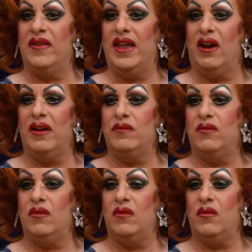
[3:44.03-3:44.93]
and then I
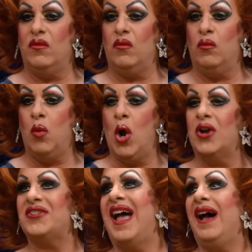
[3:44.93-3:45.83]

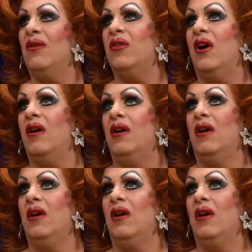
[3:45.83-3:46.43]
worked out that